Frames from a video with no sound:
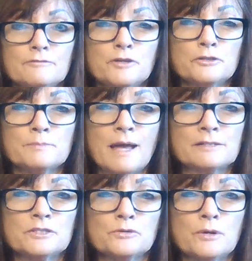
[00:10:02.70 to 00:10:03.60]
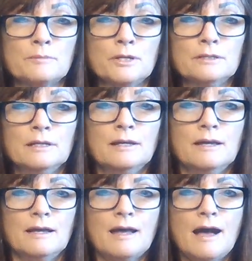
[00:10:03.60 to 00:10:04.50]
of goes back to normal,
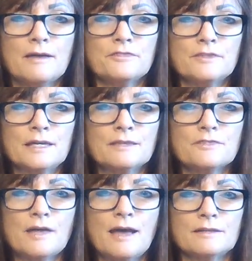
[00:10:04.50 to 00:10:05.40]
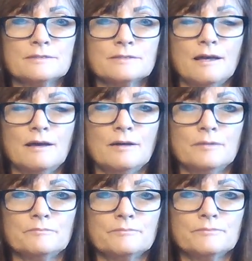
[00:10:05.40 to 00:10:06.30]
I think that
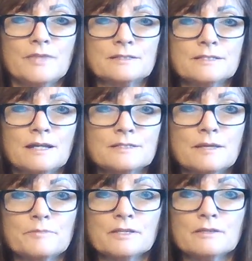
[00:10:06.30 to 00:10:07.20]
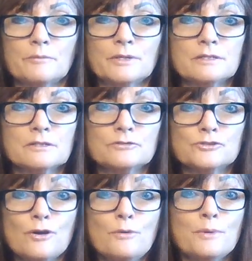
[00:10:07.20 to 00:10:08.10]
um, that's not something that we can
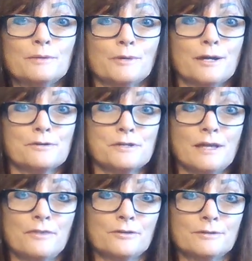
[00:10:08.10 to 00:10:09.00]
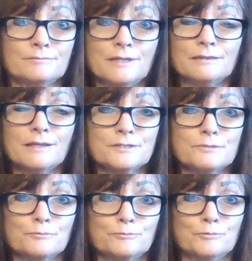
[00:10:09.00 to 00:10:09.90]
control one way or another,
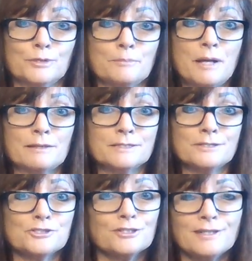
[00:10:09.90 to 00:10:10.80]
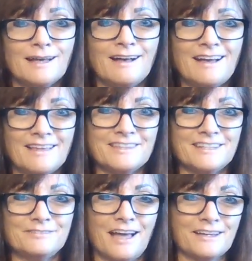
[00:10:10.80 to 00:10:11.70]
unless we're a politician.
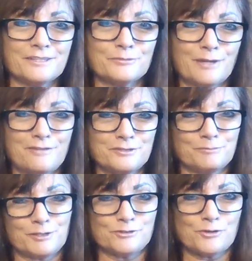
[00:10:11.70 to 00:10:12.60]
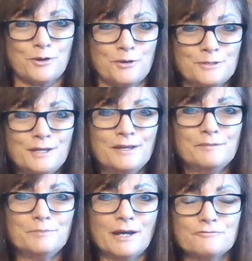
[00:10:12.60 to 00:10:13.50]
then I guess we have some control.
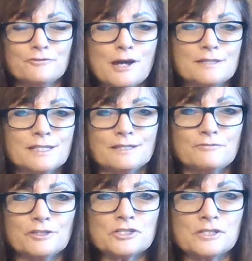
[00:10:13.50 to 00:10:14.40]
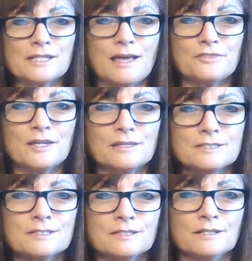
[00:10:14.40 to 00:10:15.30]
But for us individually, I think
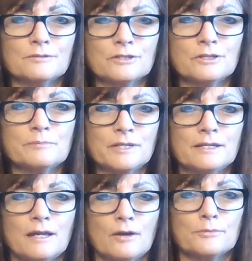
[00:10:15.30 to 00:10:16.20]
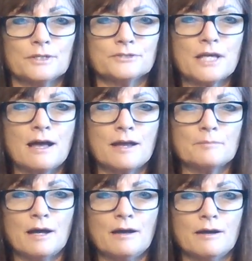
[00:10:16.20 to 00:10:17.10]
it's still going to be a real
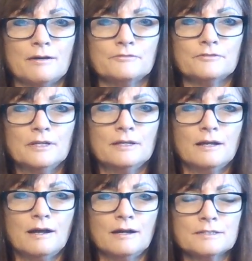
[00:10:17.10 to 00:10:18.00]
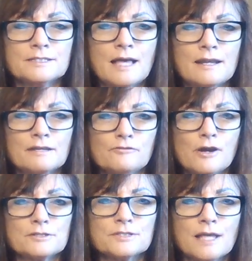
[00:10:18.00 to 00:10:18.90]
time of uh, deciding for
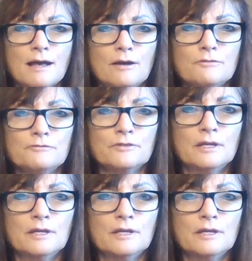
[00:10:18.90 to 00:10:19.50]
ourselves